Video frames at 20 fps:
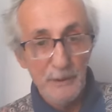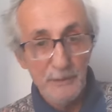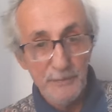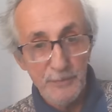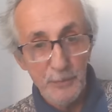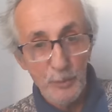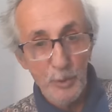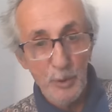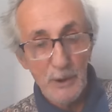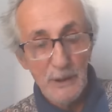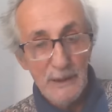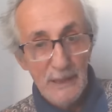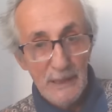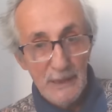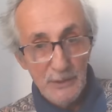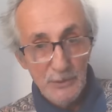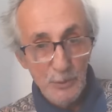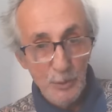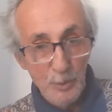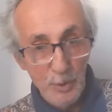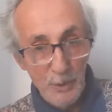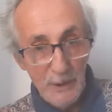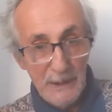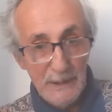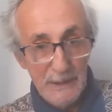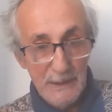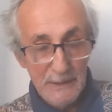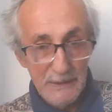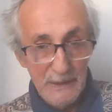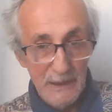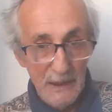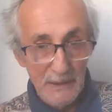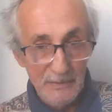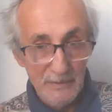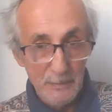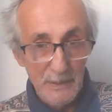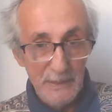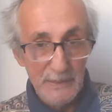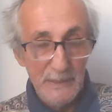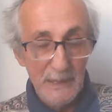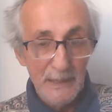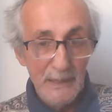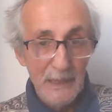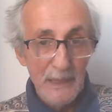for Ukrainian government